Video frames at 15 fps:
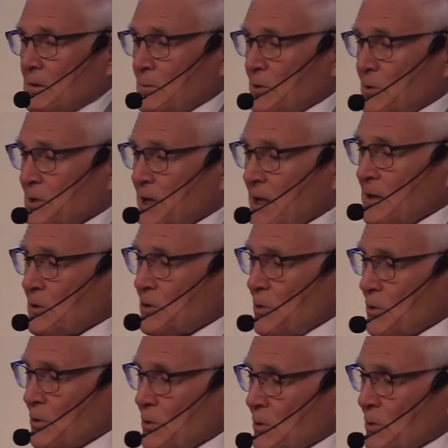present
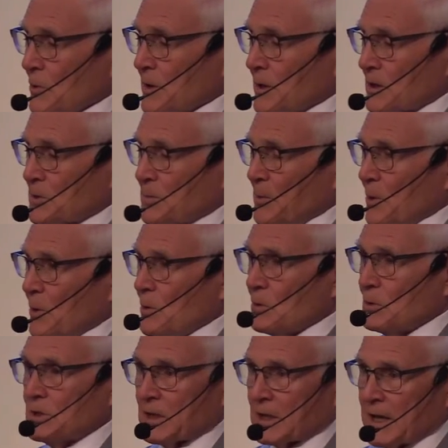to you and
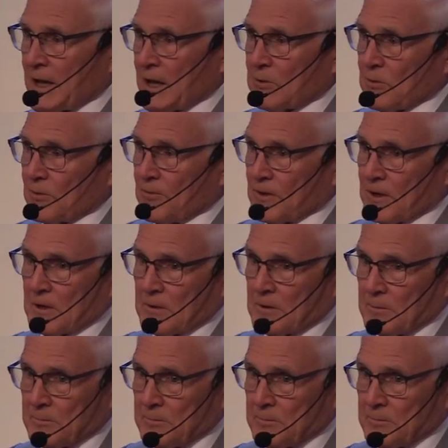expose the counterfeit